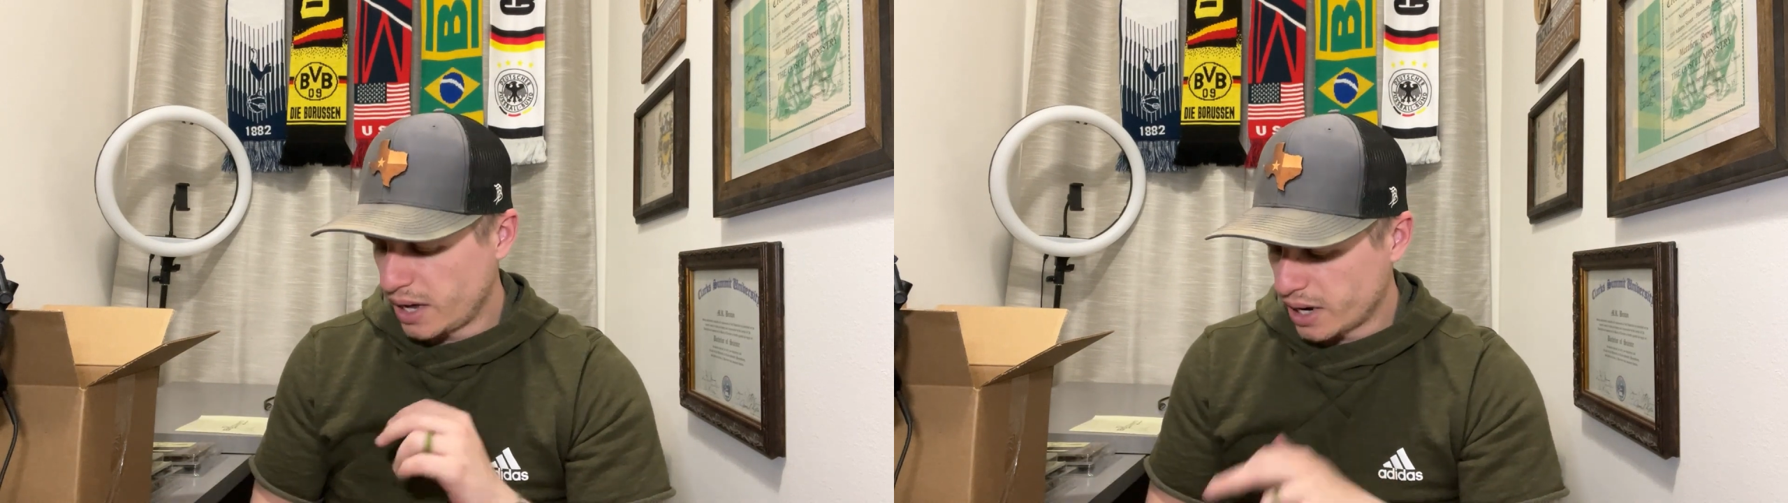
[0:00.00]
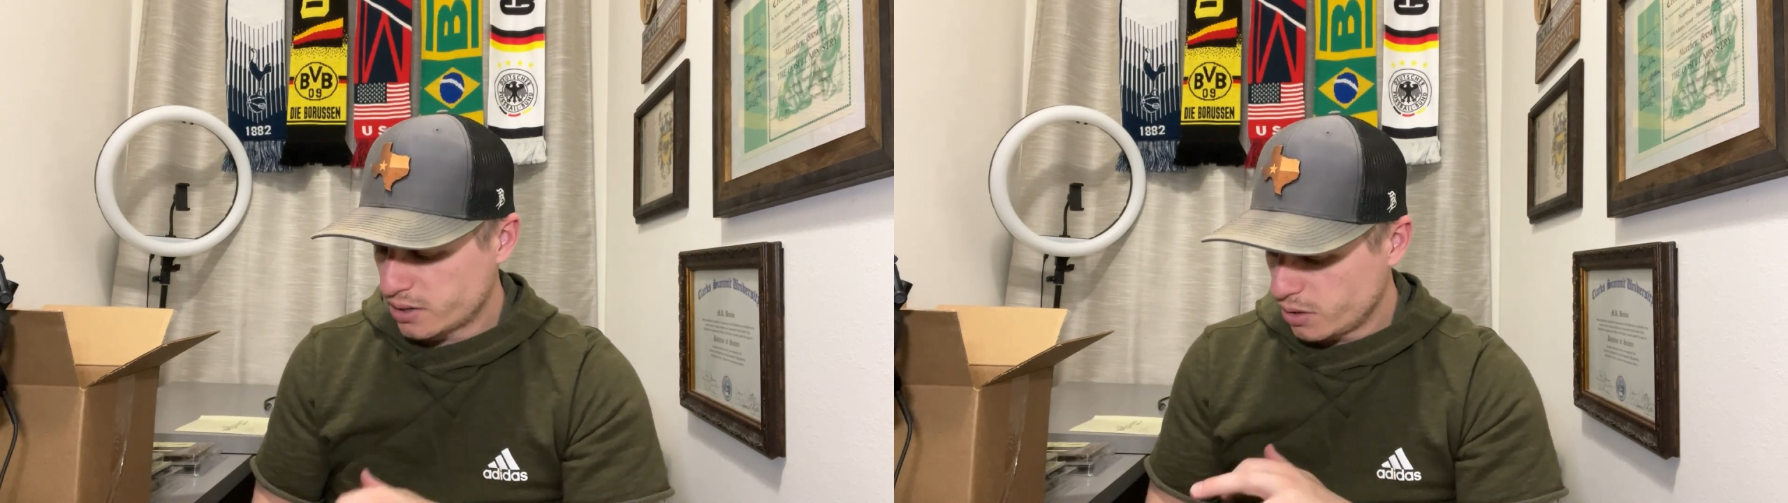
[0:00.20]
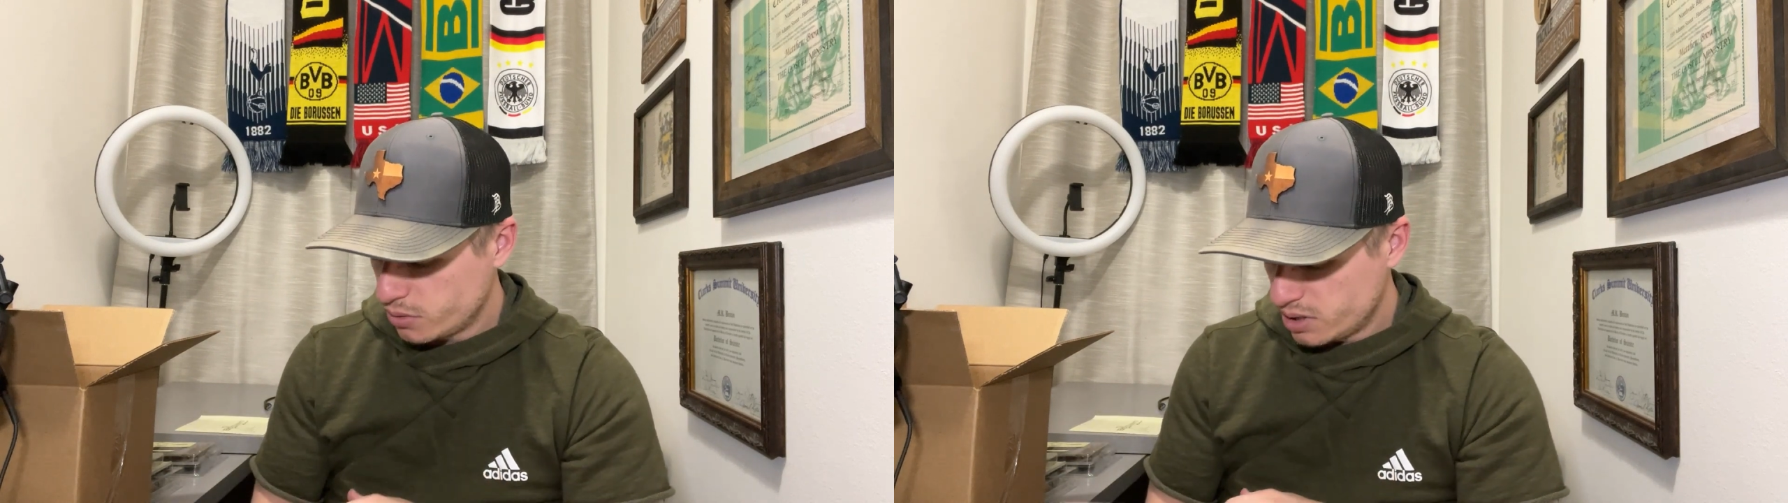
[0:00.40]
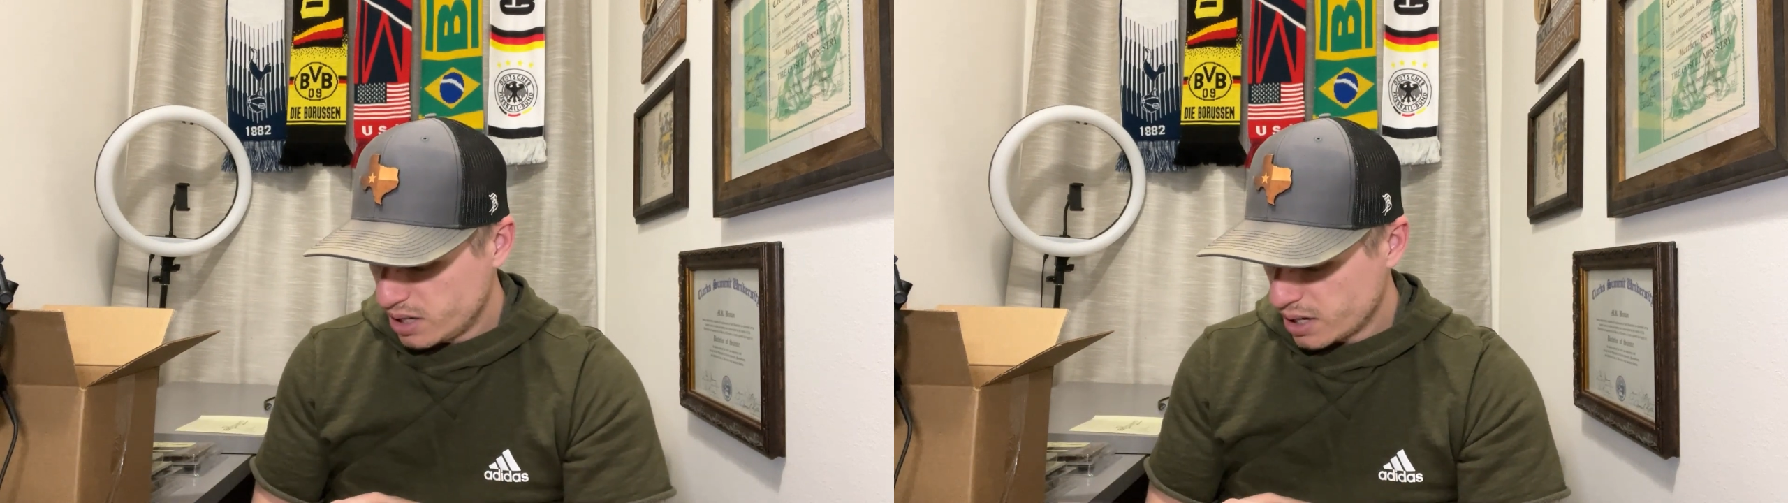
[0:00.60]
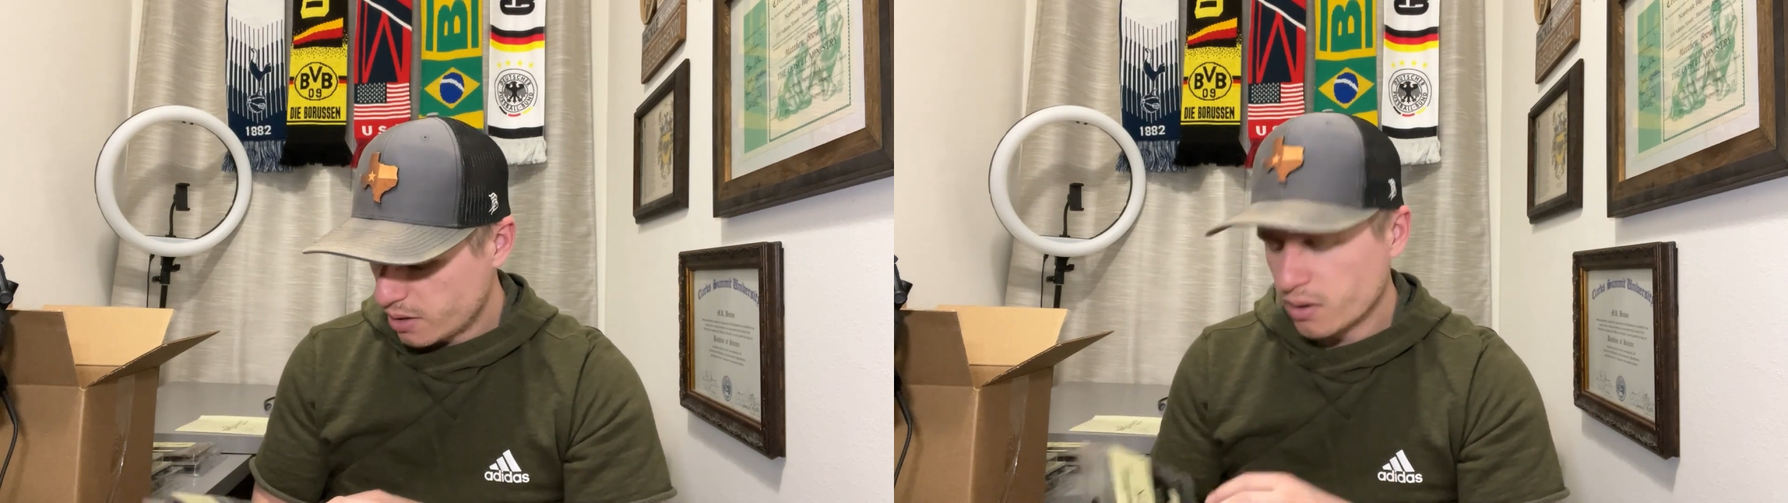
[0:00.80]
Exo
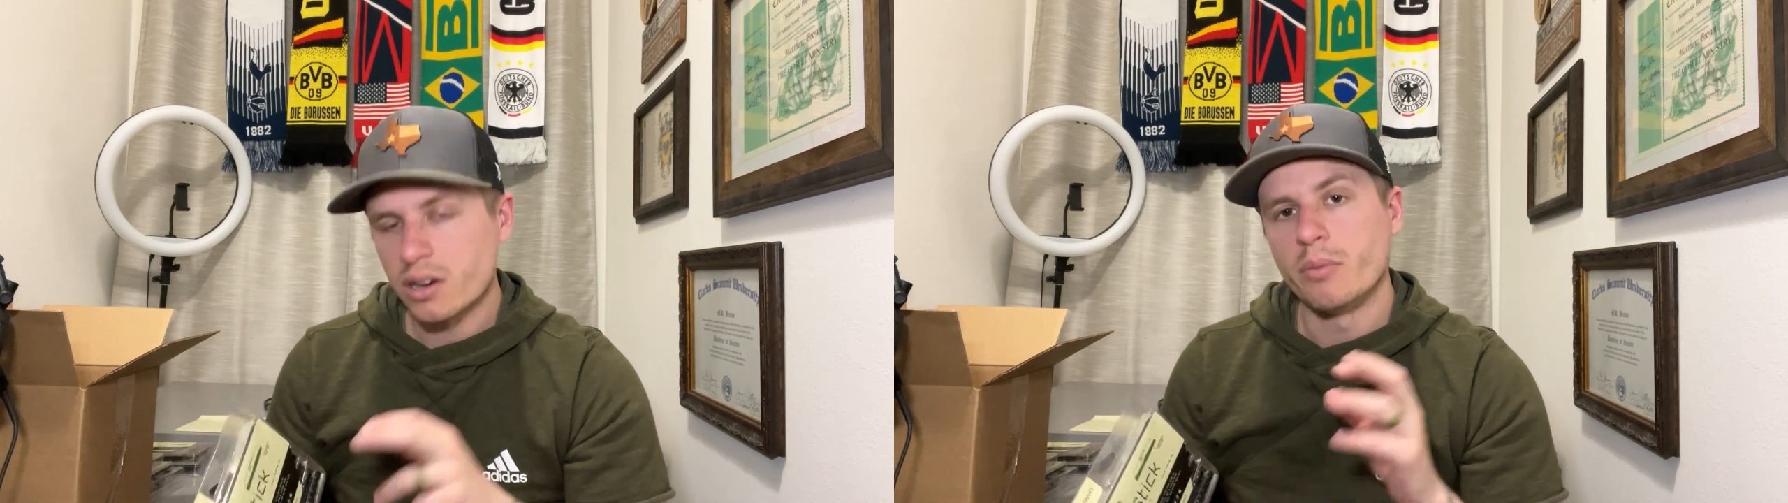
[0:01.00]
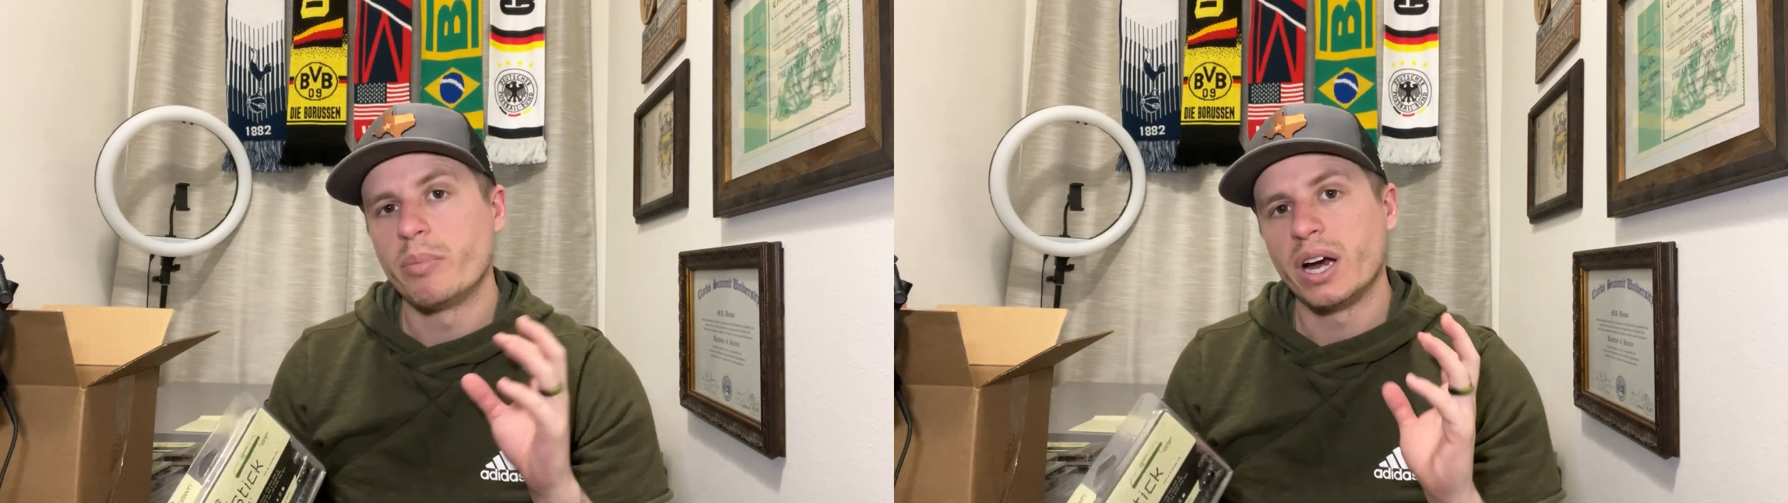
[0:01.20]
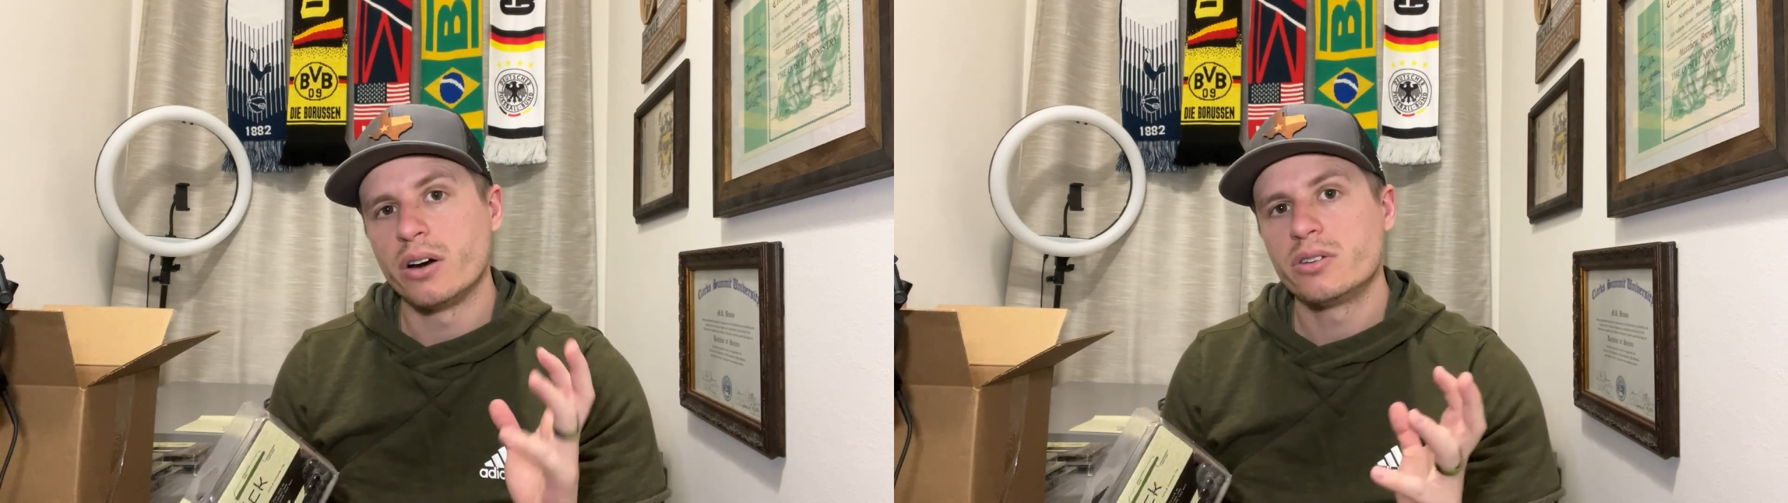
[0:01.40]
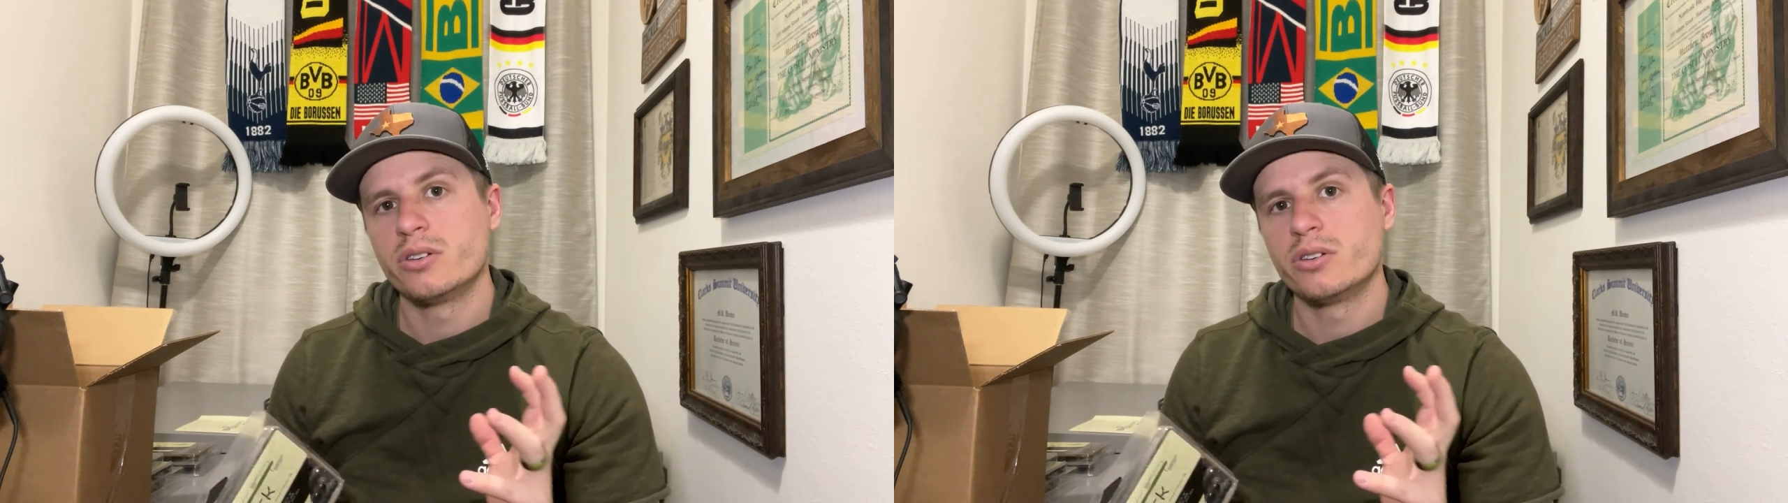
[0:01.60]
Stick compared